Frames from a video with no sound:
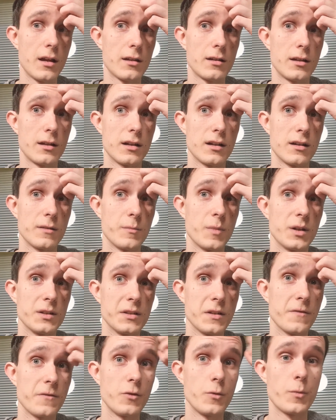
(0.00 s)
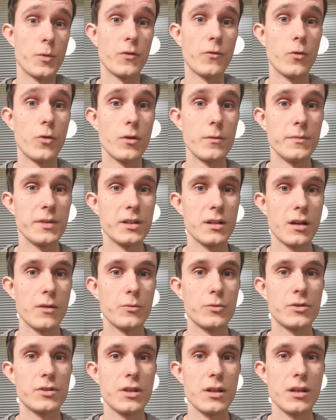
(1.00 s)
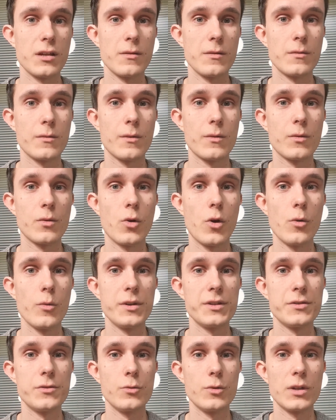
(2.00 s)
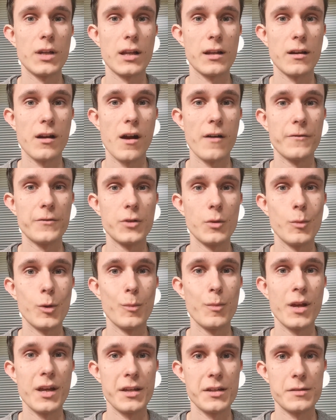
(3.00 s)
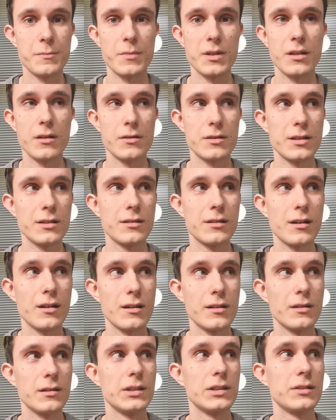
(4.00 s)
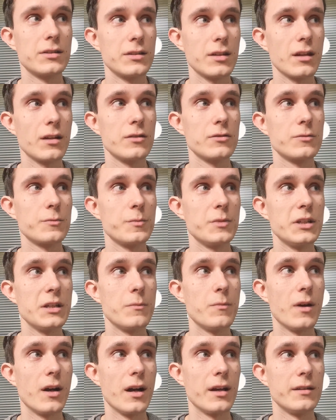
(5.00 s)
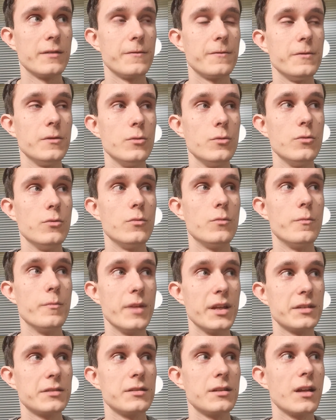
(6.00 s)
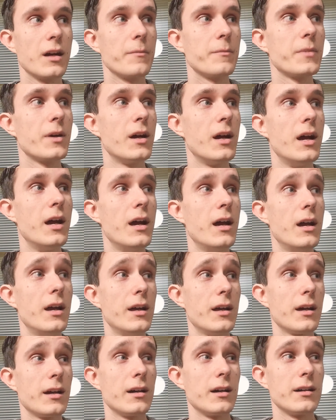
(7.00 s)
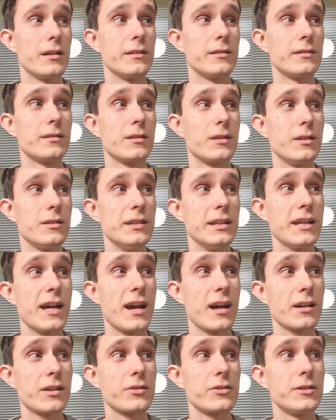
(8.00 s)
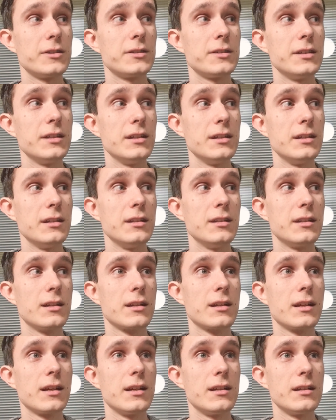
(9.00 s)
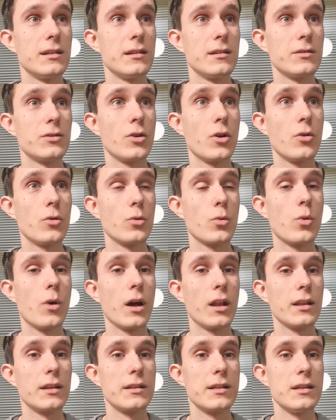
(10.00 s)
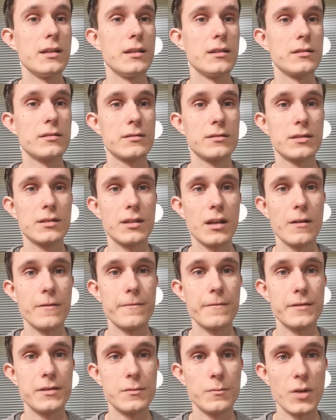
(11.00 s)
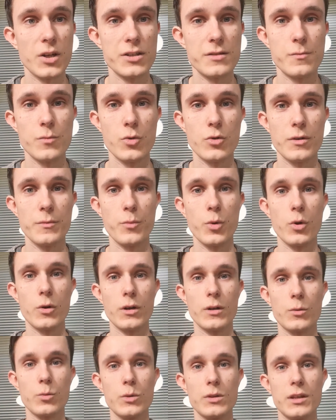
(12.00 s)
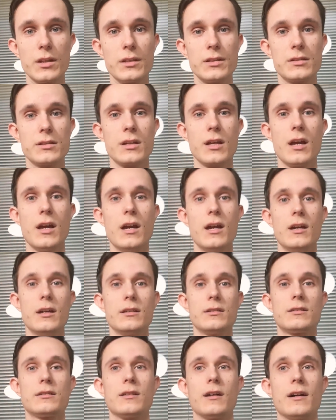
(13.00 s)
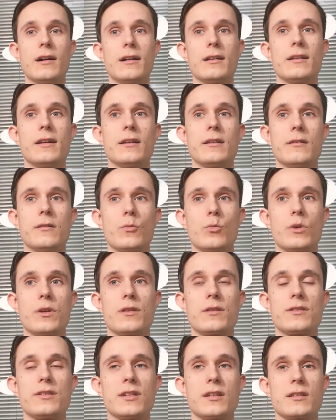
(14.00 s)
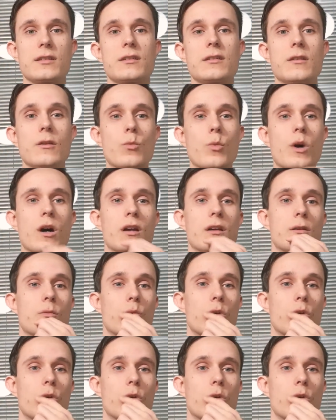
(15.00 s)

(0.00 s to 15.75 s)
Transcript: But if you're performing, I would say always do it at a comfortable pace, because it kind of sounds pretty bad if you mess it up. The accuracy and tone quality stuff is much more important with this style than with just the one